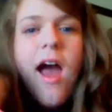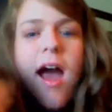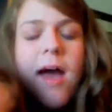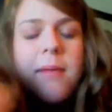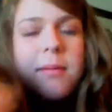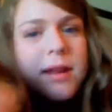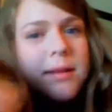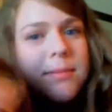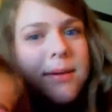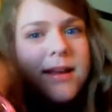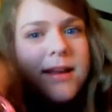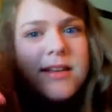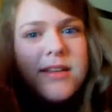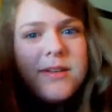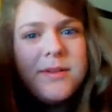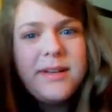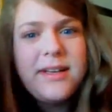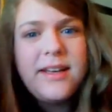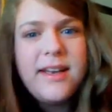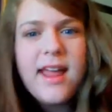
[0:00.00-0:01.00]
I'm getting paid to
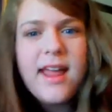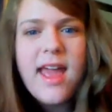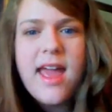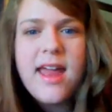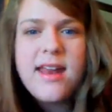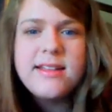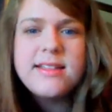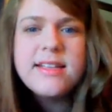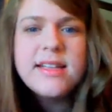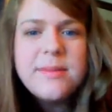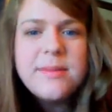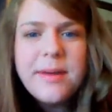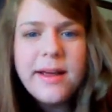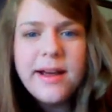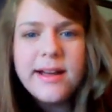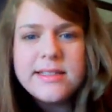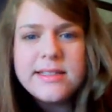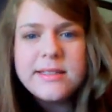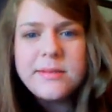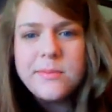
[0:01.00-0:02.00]
do it, and it's going to be
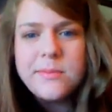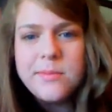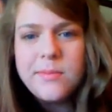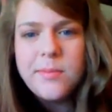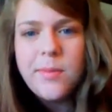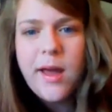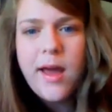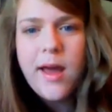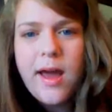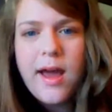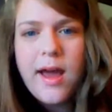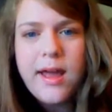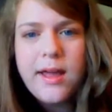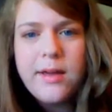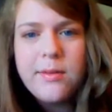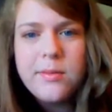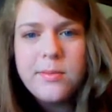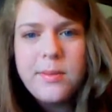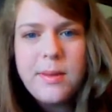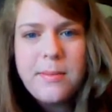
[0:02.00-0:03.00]
awesome.
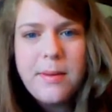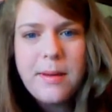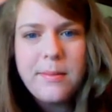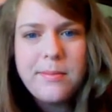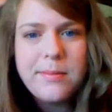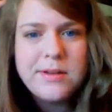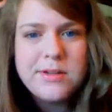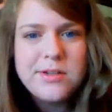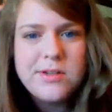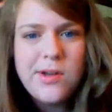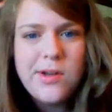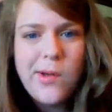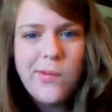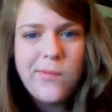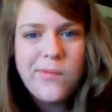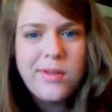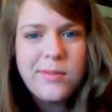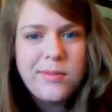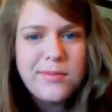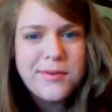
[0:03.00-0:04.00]
I will be published
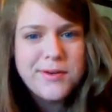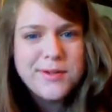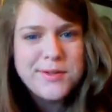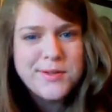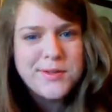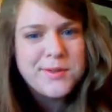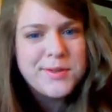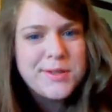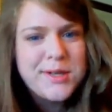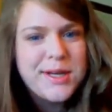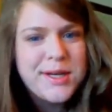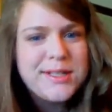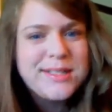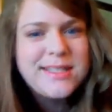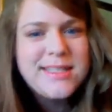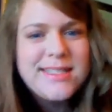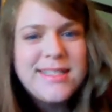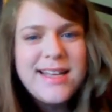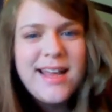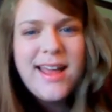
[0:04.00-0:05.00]
hopefully before school
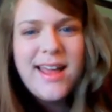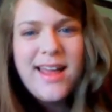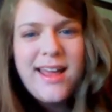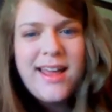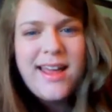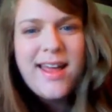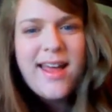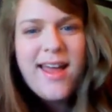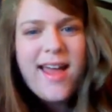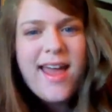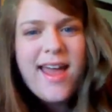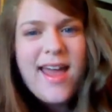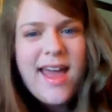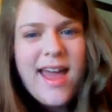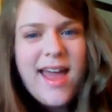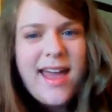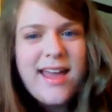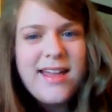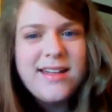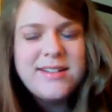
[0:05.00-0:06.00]
starts.
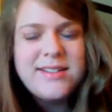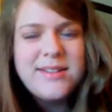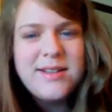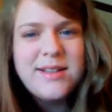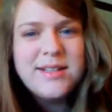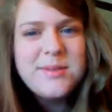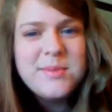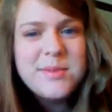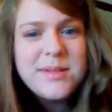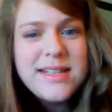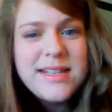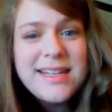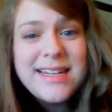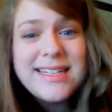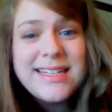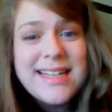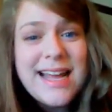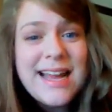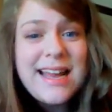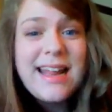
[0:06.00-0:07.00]
And so that's really
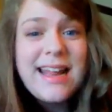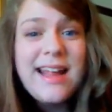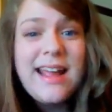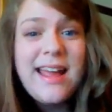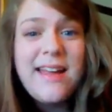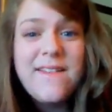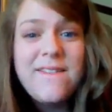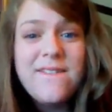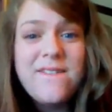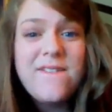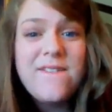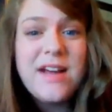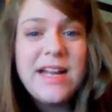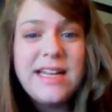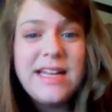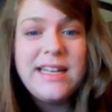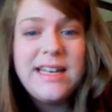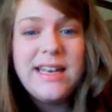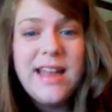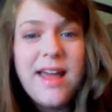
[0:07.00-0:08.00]
exciting and
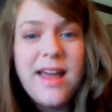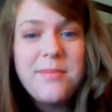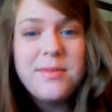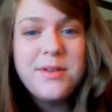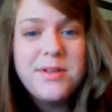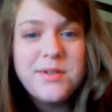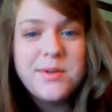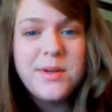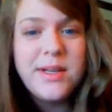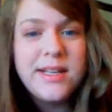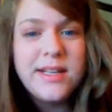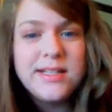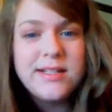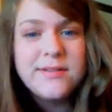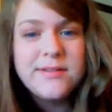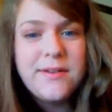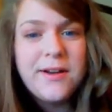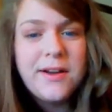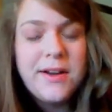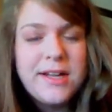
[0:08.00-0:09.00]
fun. I'm enjoying it
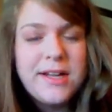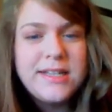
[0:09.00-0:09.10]
so far.